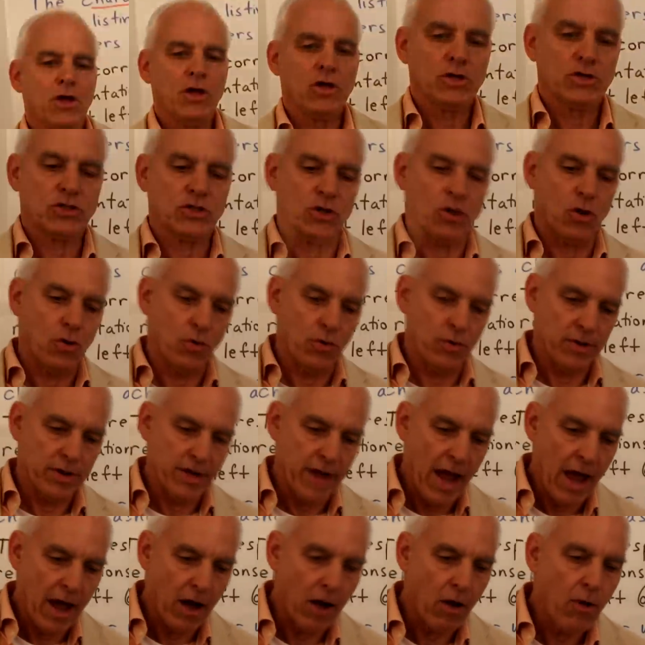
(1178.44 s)
So
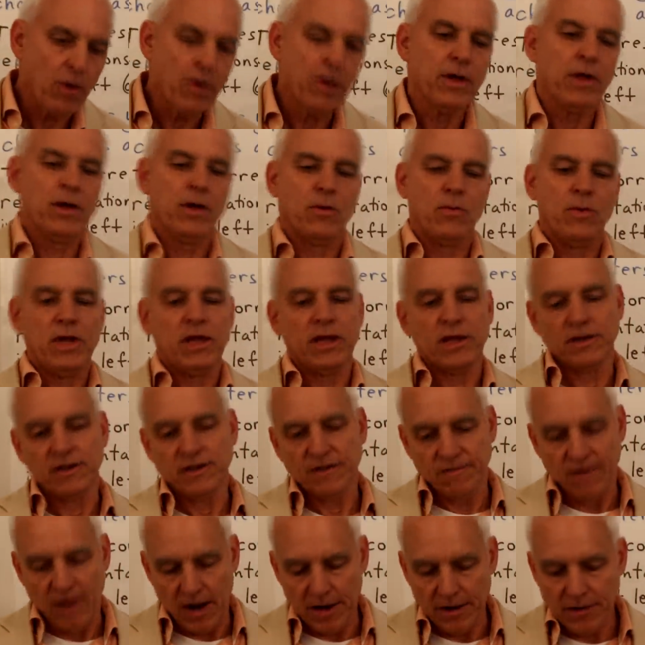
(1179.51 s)
now we can
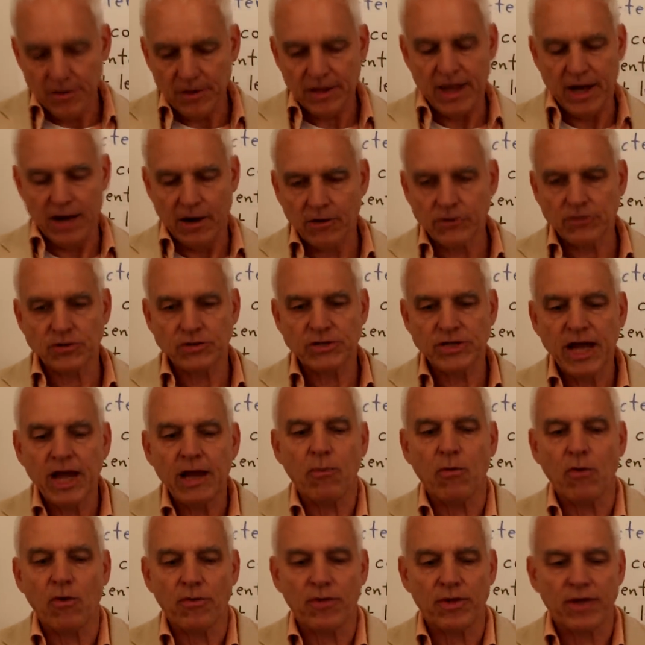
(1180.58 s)
define the character table.